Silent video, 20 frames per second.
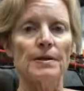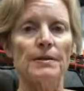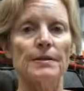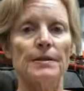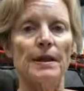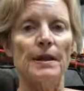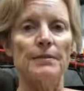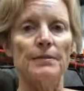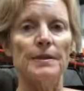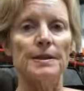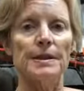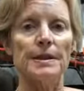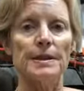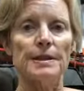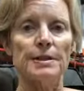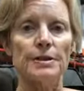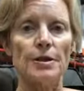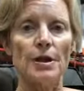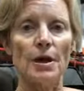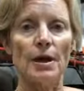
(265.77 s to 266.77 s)
Then we did a
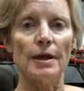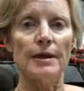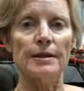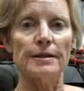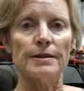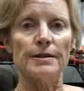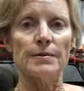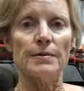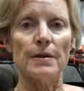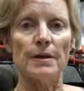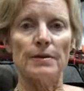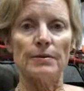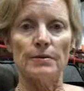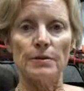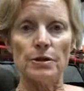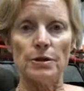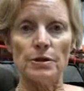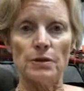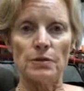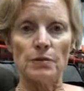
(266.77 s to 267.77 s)
tightness where there was
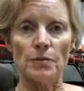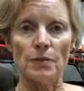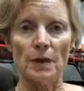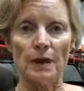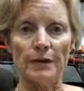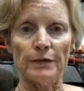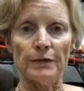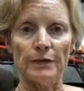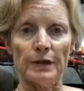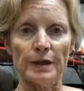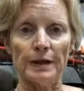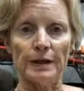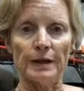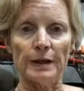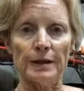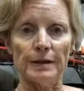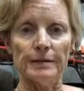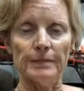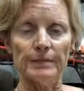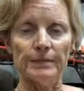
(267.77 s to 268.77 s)
just one
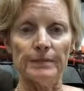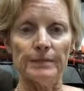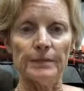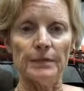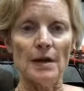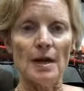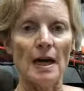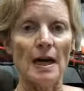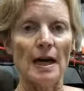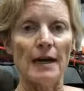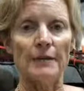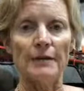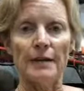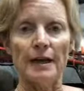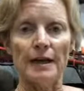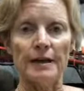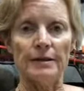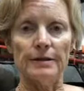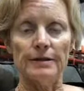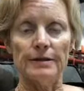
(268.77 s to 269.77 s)
finger. And
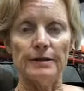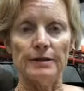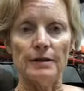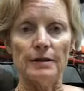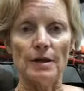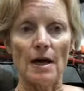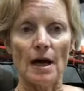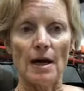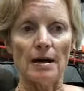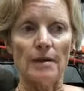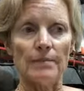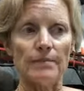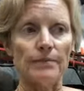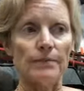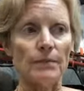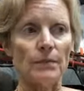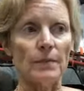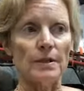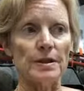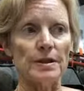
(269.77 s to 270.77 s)
then
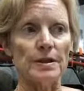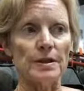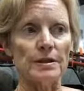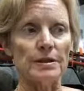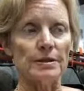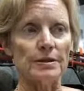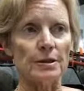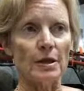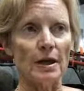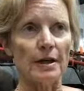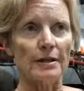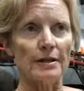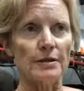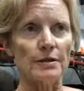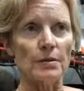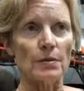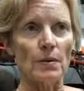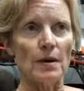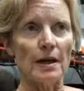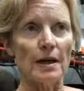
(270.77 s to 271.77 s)
we did a
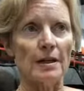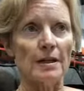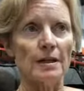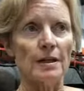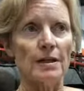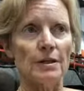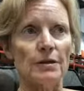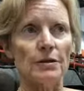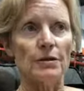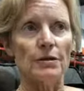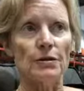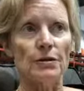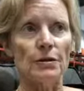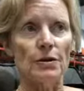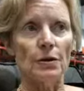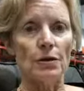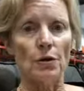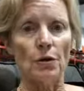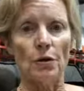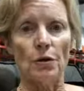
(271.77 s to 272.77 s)
tightness where
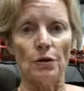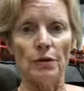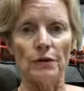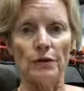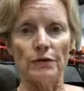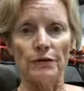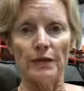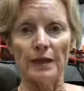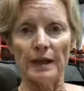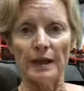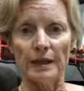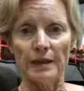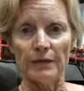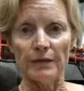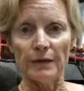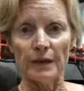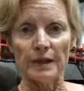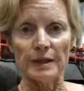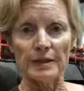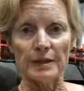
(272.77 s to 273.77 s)
you couldn't fit any
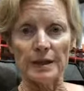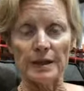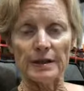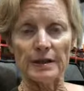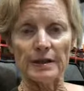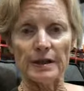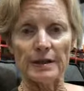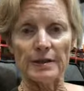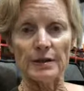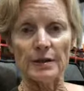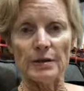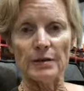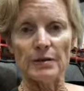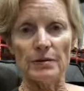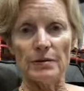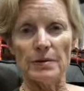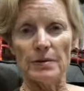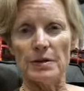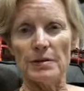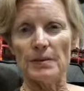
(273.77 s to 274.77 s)
fingers under there. So there
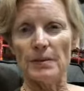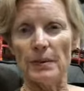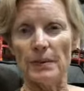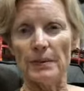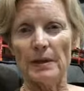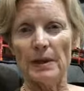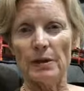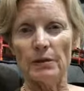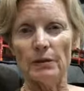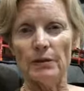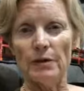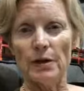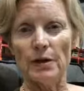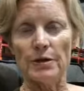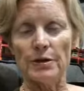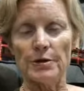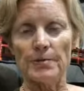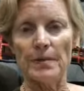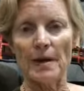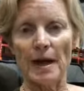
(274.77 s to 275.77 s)
was what we call no
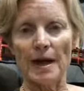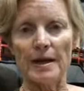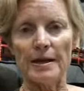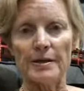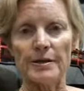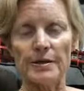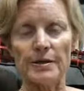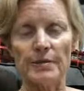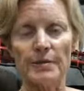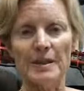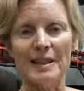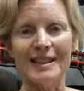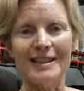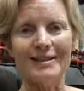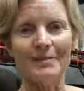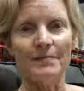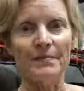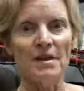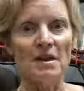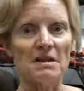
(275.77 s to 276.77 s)
space. So we
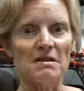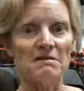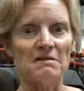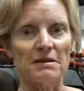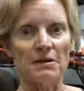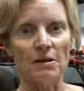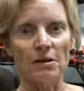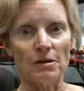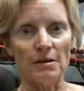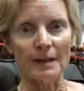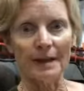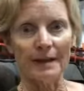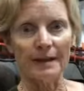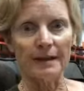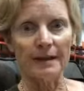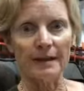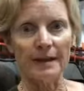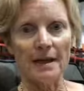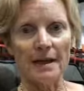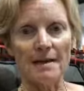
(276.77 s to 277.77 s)
didn't crank
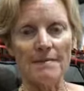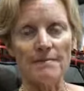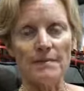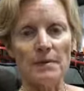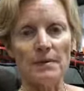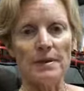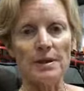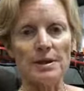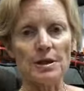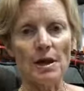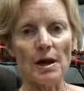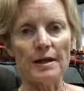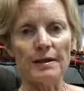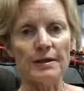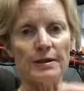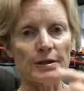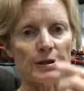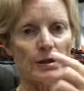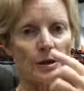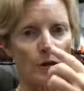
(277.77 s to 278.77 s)
it up, but we tightened
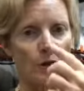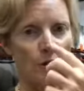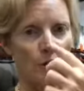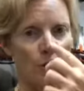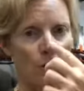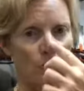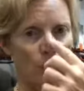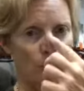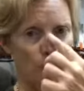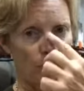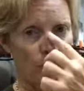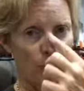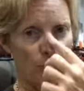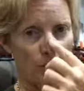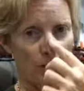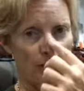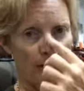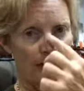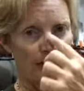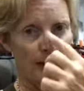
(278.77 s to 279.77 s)
it so that you couldn't
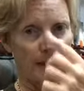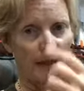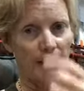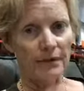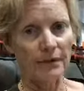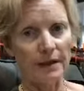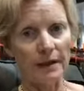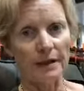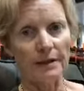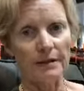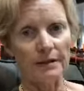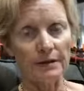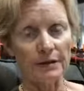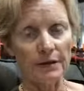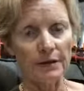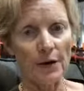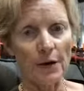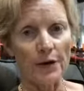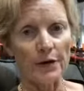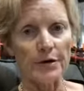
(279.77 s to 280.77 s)
slide anything under the
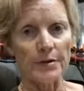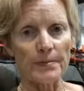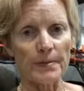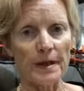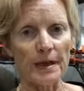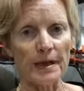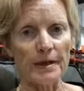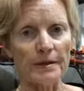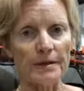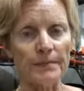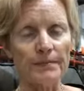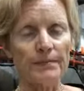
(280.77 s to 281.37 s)
noseband.